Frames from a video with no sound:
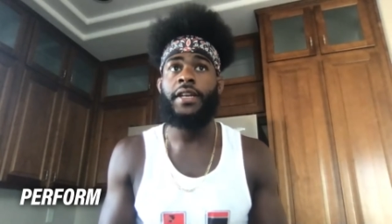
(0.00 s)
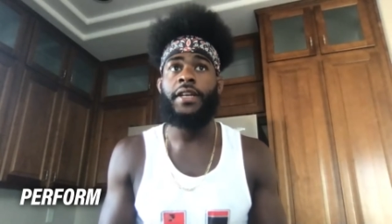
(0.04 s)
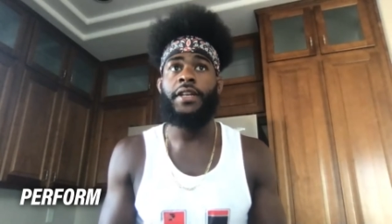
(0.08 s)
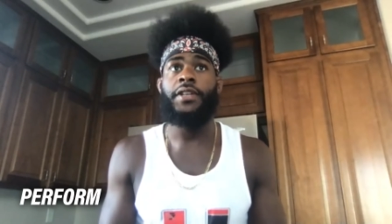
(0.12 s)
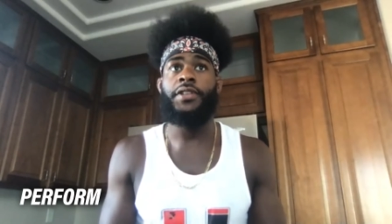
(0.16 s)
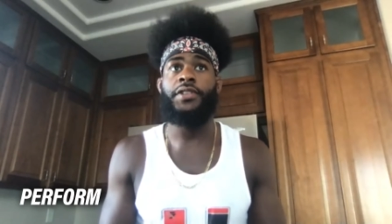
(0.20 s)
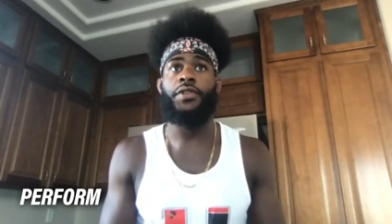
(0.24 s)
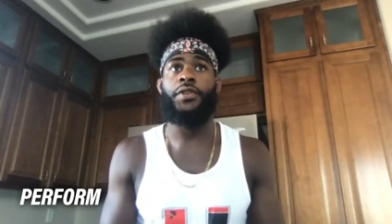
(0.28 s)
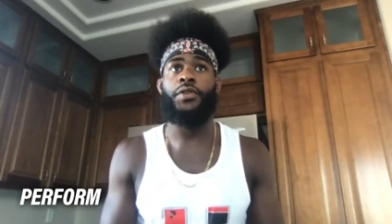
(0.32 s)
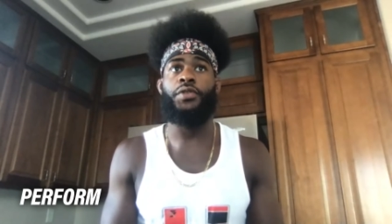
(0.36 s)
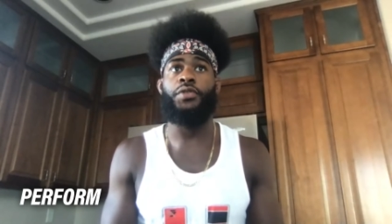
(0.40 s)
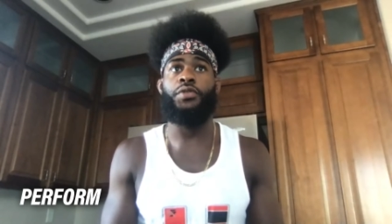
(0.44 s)

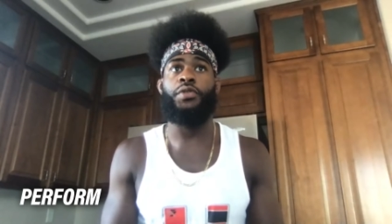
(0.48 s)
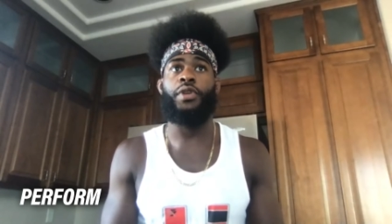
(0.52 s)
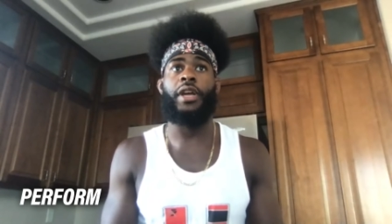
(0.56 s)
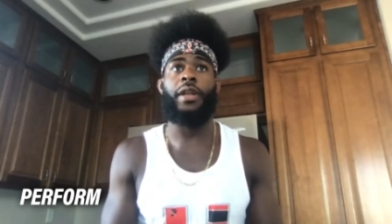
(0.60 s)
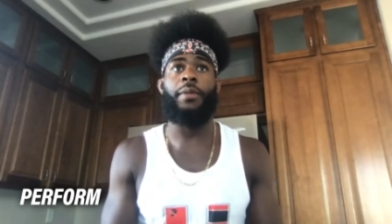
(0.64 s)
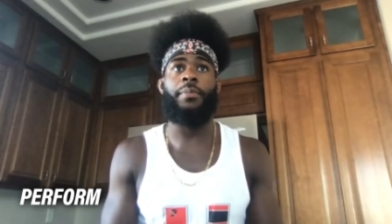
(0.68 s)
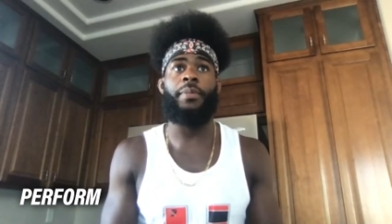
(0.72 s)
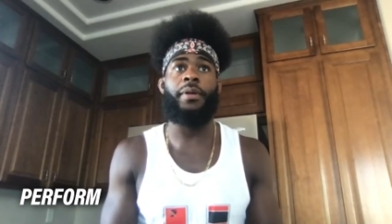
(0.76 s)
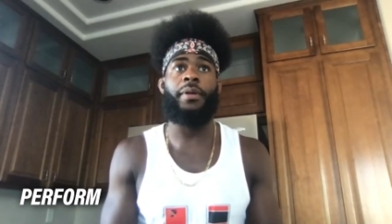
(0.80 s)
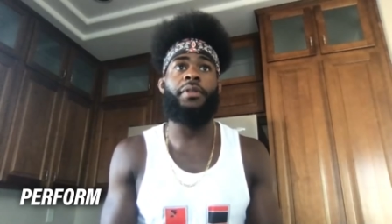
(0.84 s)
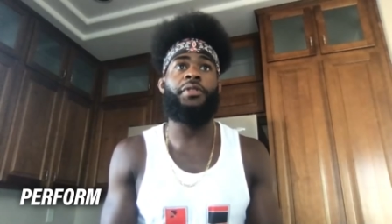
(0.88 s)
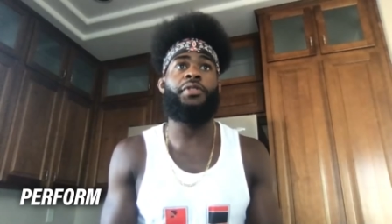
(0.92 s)
So you got to
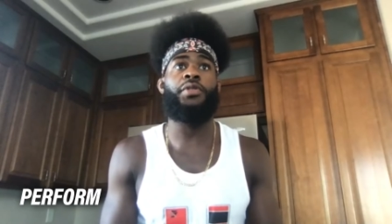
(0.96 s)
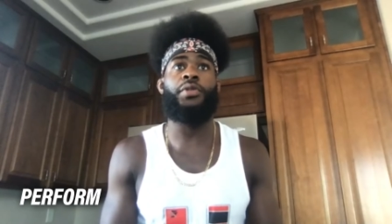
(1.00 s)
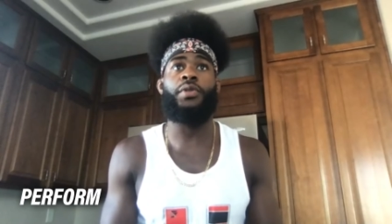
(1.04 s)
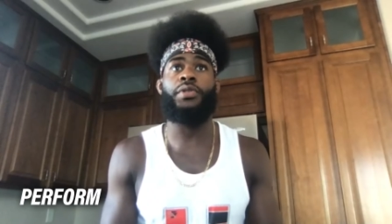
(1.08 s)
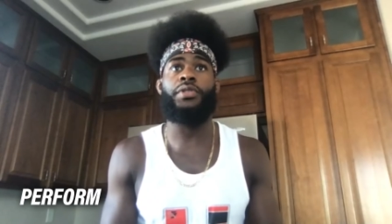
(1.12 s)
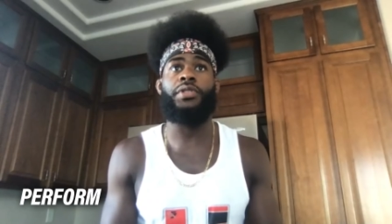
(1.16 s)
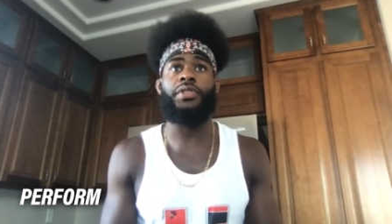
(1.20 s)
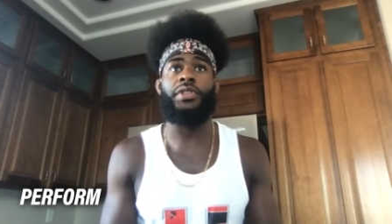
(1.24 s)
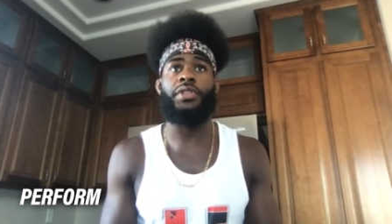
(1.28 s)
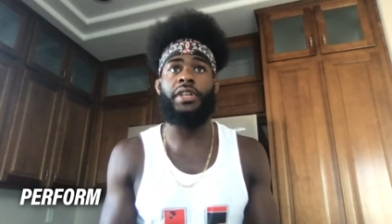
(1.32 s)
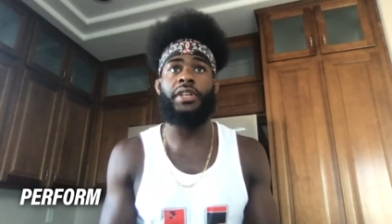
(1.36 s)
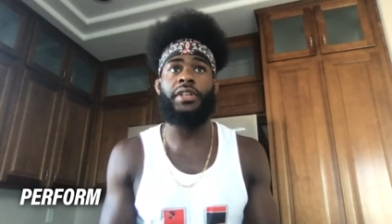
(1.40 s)
be able to do
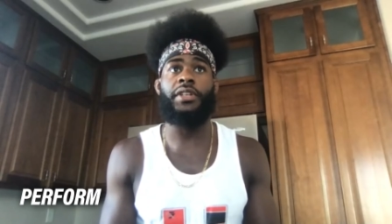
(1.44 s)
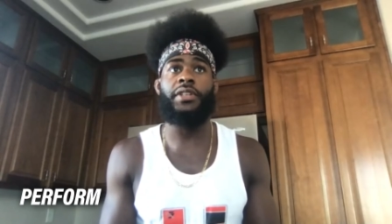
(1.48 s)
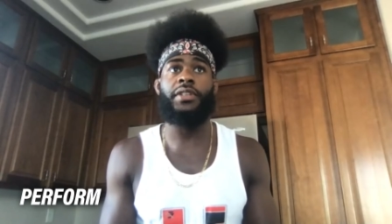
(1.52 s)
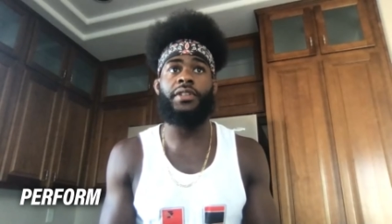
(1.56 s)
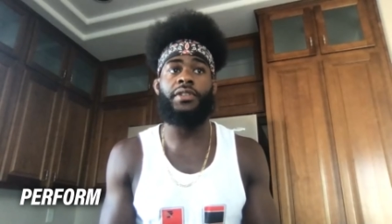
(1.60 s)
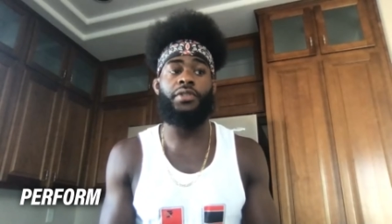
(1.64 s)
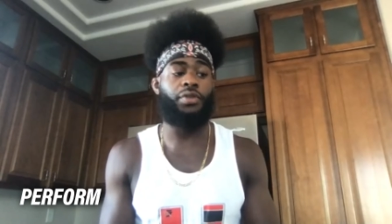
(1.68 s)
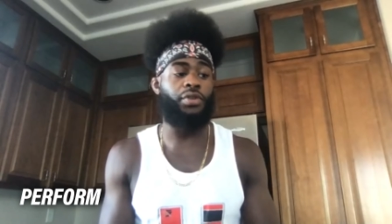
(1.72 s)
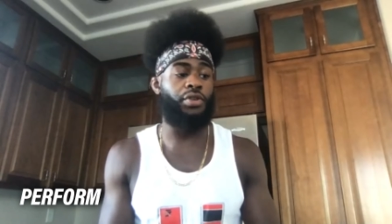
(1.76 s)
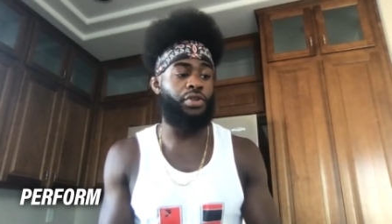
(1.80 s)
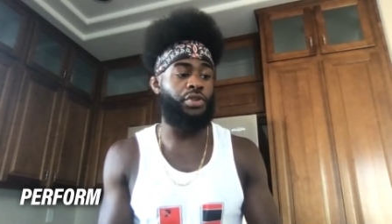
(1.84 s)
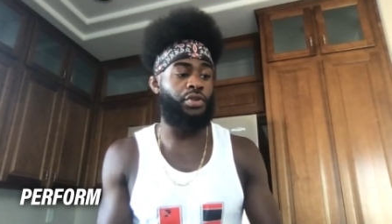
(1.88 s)
those things.
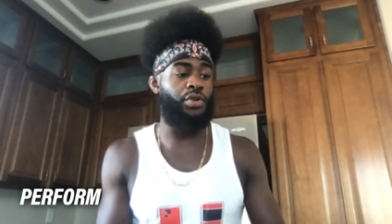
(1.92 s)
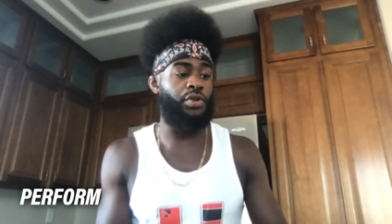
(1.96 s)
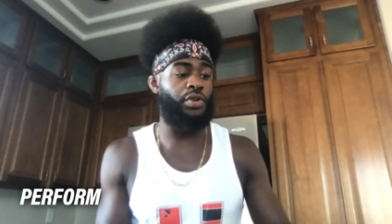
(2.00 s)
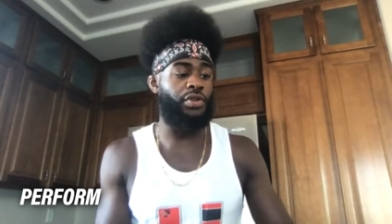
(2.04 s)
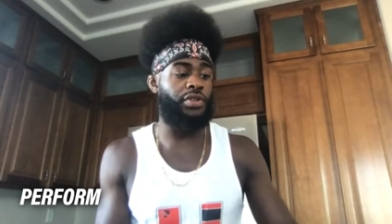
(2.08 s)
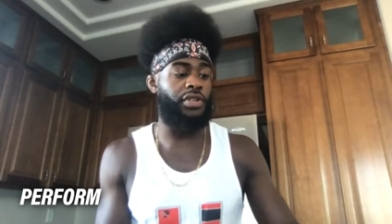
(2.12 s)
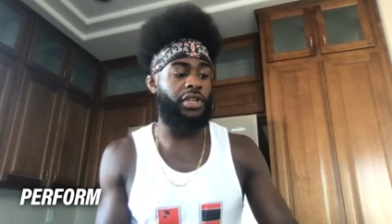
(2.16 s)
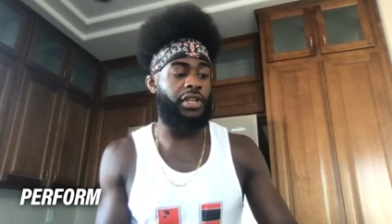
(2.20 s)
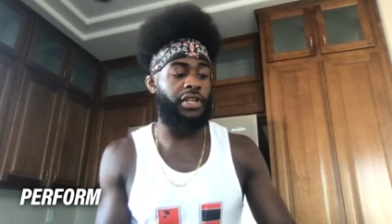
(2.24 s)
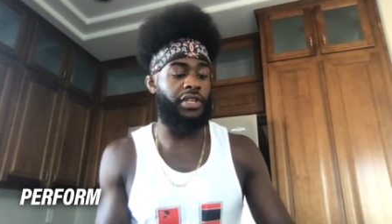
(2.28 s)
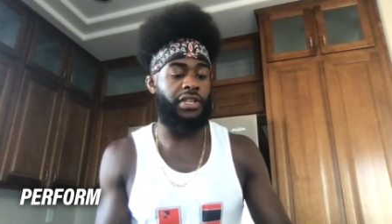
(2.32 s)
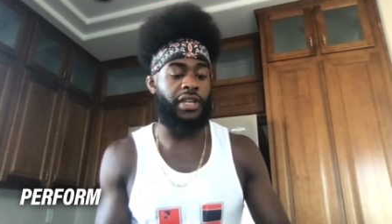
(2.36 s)
You can do those
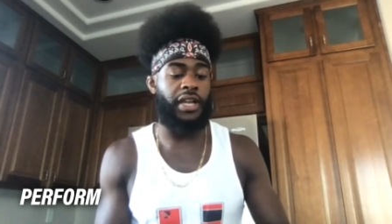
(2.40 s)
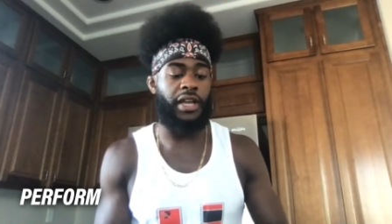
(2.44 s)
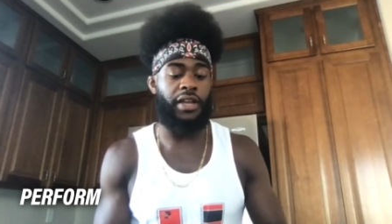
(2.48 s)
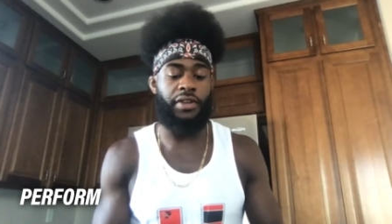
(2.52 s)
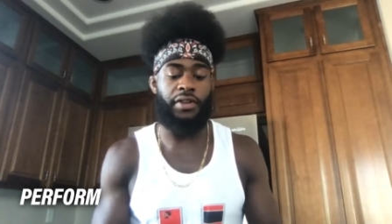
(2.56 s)
things now.